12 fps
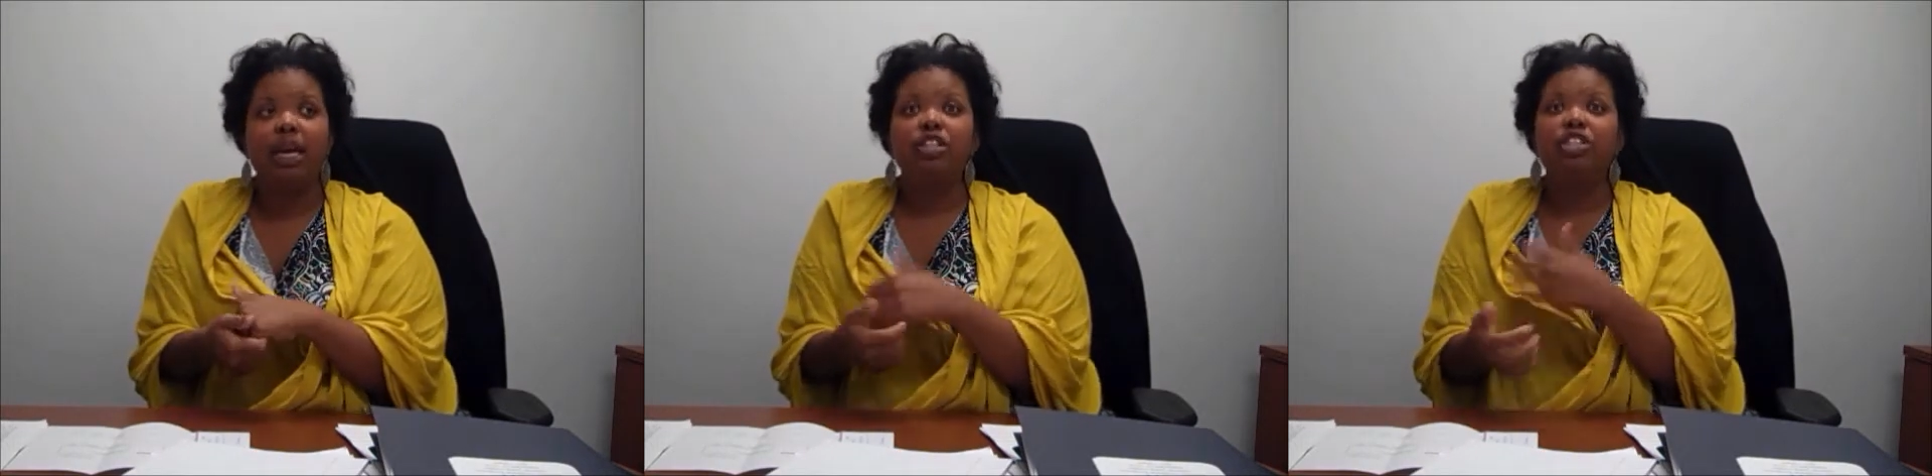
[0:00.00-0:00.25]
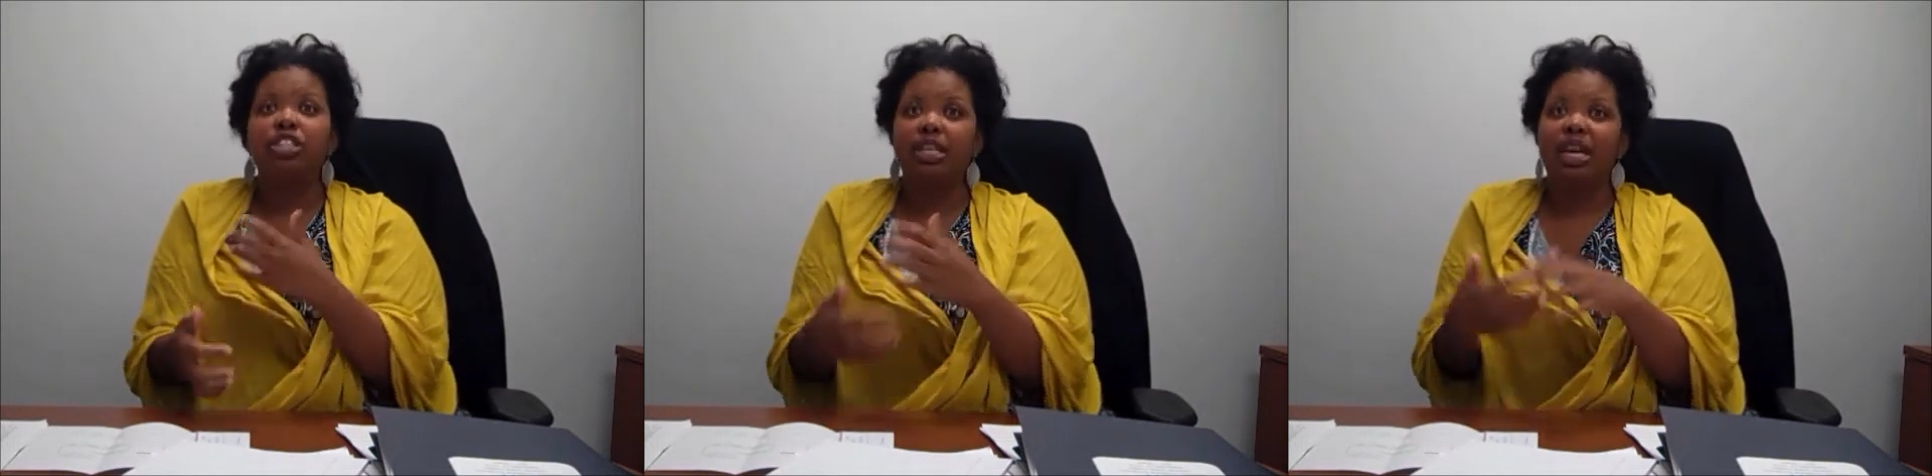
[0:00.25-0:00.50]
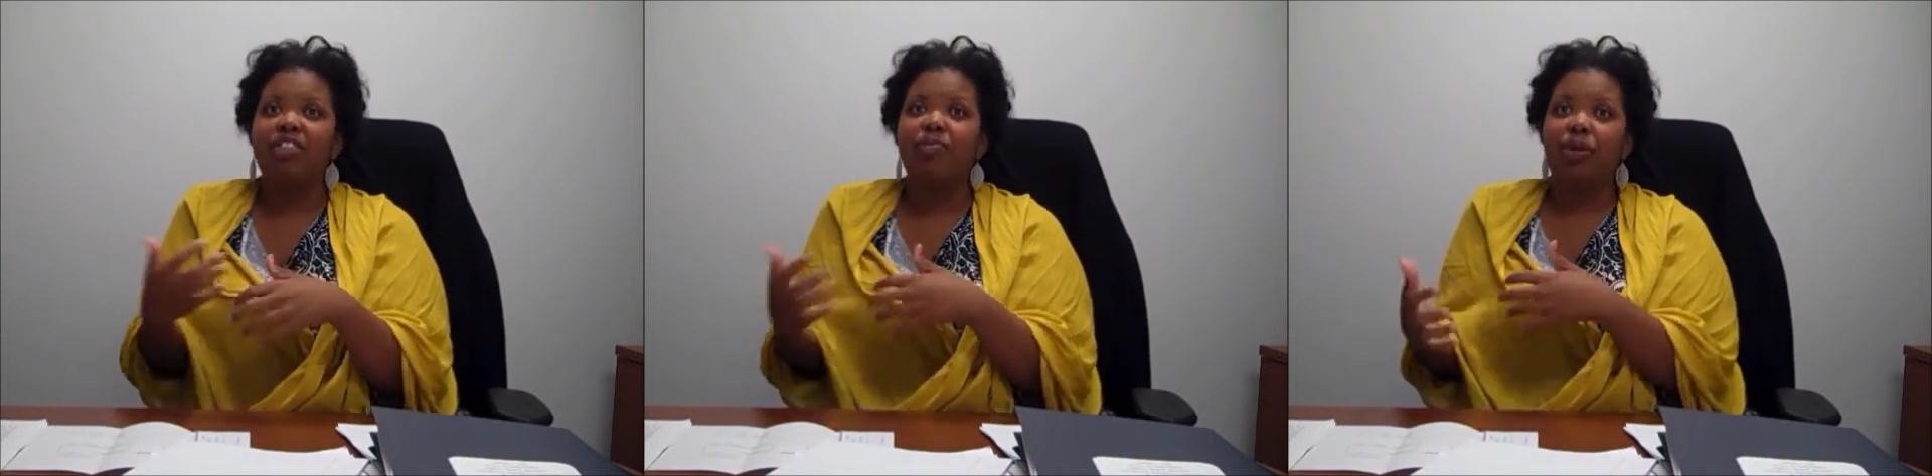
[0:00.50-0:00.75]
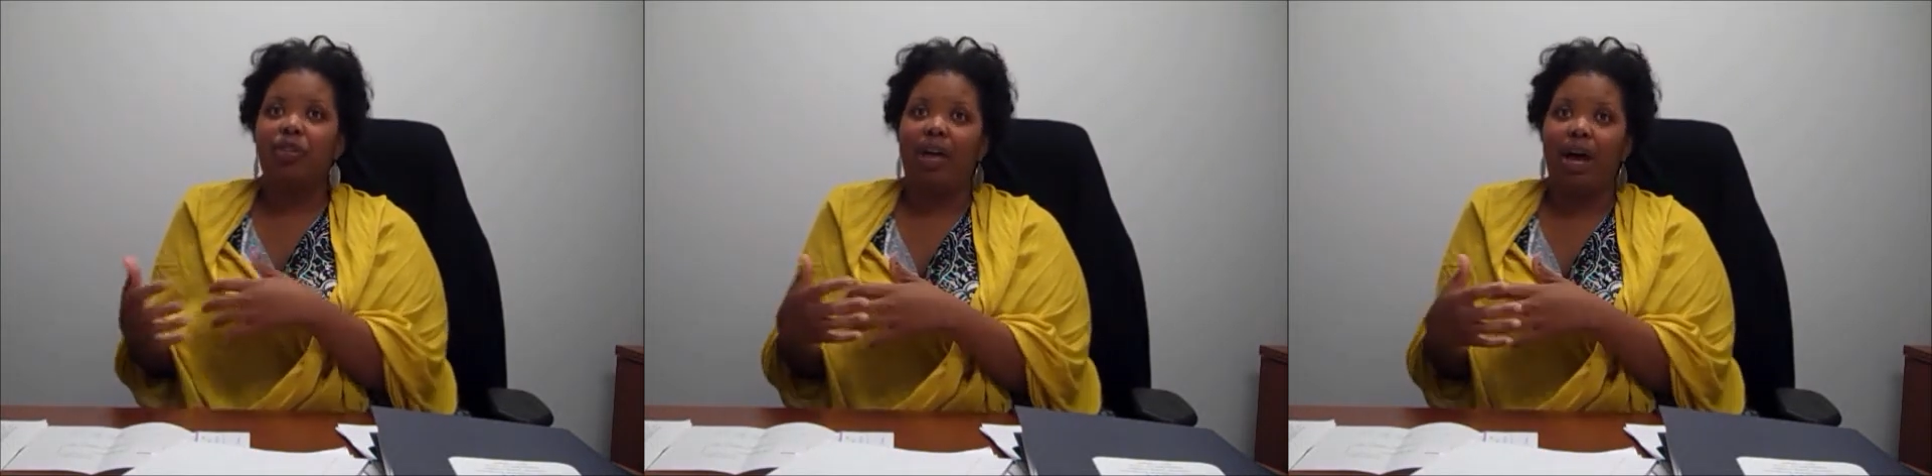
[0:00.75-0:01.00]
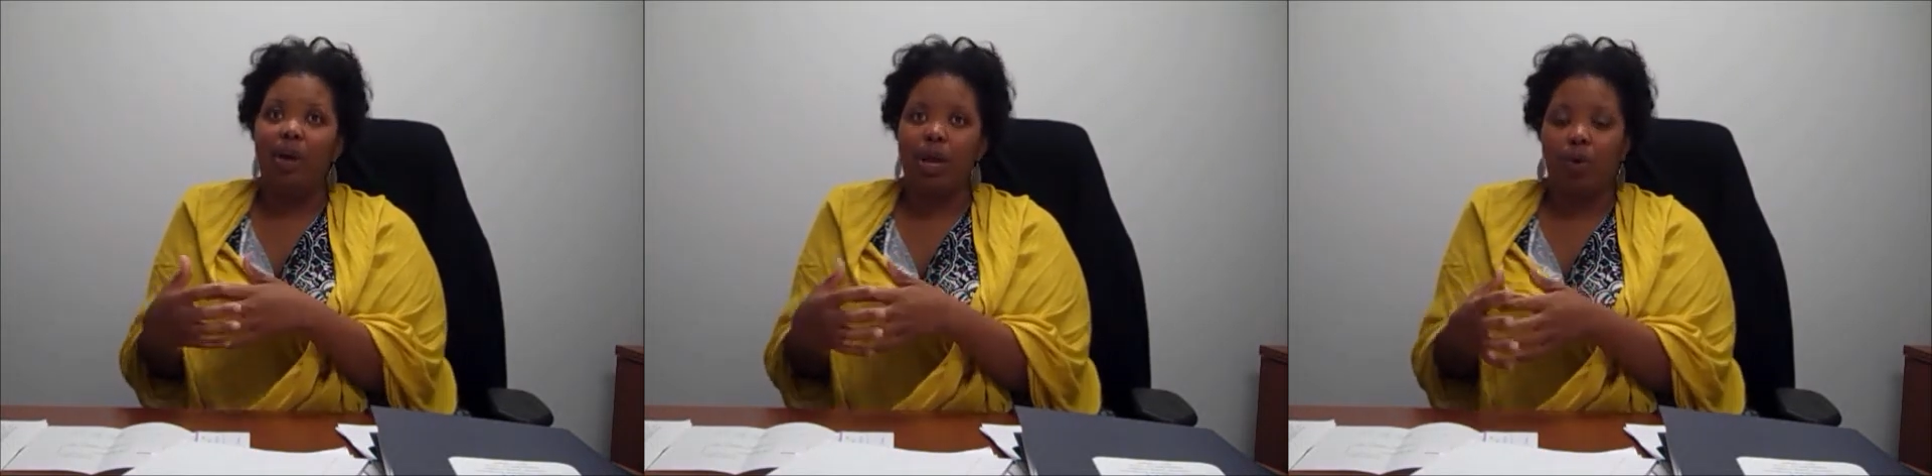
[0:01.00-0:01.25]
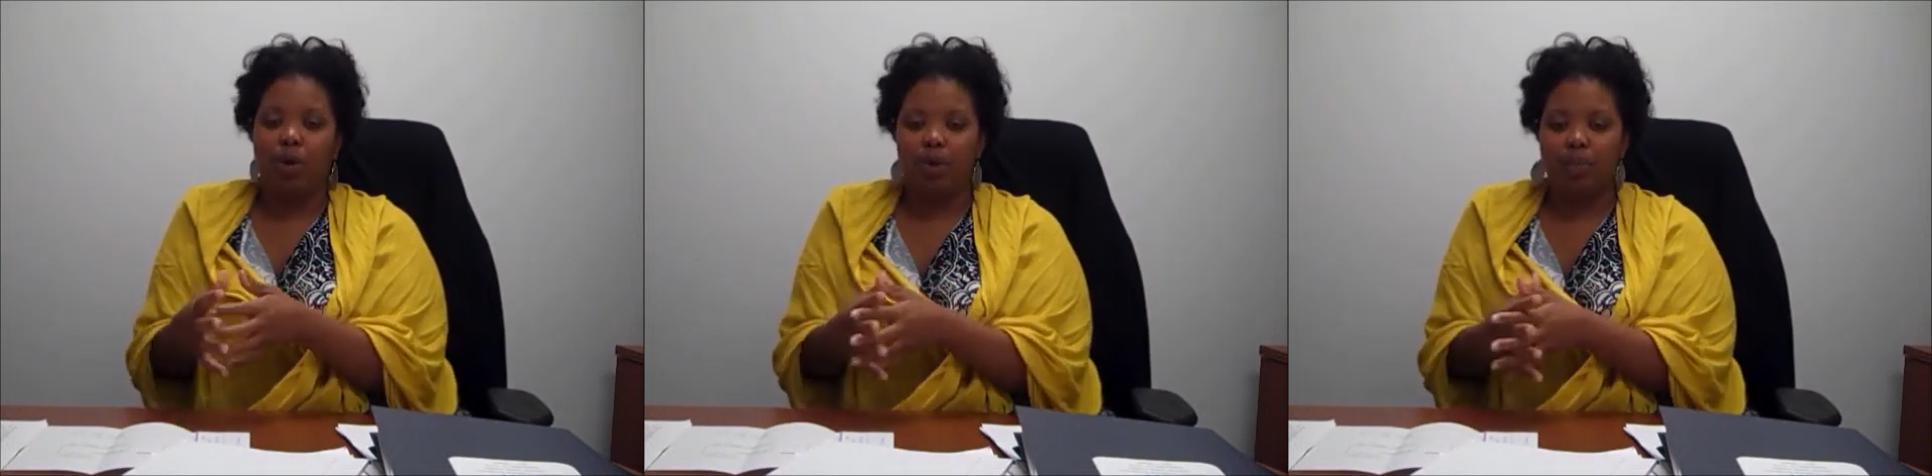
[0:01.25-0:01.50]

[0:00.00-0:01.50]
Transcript: just to kind of build that network,